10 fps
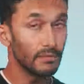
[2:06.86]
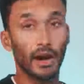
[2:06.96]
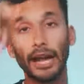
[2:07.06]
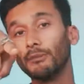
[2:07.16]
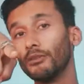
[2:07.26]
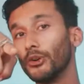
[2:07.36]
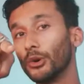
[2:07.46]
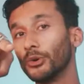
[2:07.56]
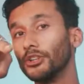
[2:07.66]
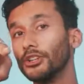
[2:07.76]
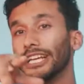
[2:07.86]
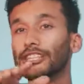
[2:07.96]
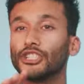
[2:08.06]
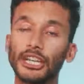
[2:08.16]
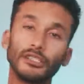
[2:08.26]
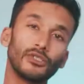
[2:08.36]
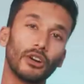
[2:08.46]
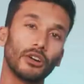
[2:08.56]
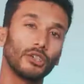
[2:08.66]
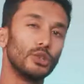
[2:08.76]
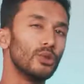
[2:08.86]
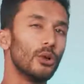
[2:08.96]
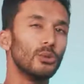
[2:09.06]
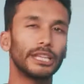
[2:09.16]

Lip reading: I am a photo nerd, and chances are you don't